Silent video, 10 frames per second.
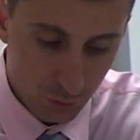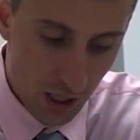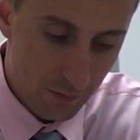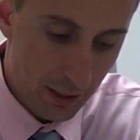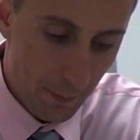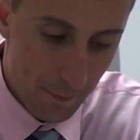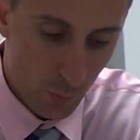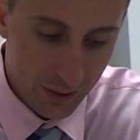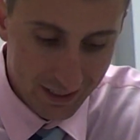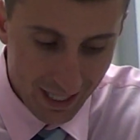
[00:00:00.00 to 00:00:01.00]
traveling
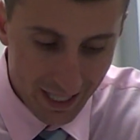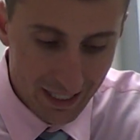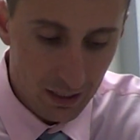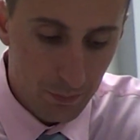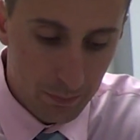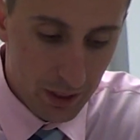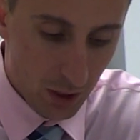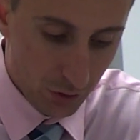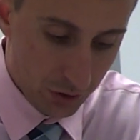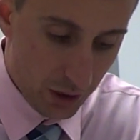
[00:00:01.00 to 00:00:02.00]
0.8
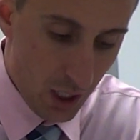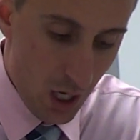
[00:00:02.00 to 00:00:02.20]
meters.